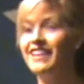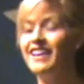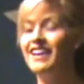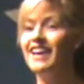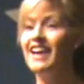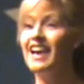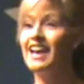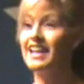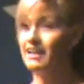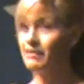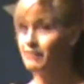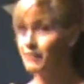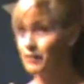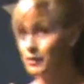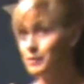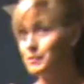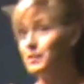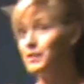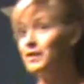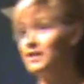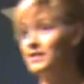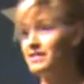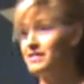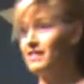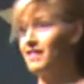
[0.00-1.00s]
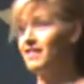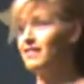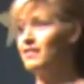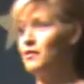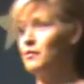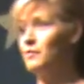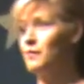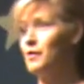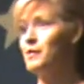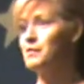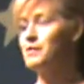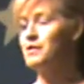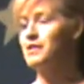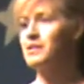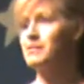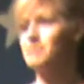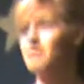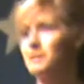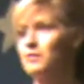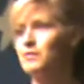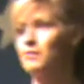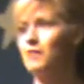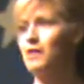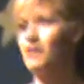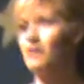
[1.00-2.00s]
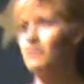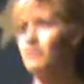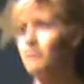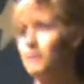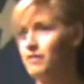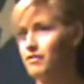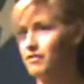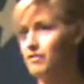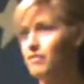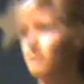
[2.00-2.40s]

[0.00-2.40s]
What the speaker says: And I've experienced that here in Birmingham as well with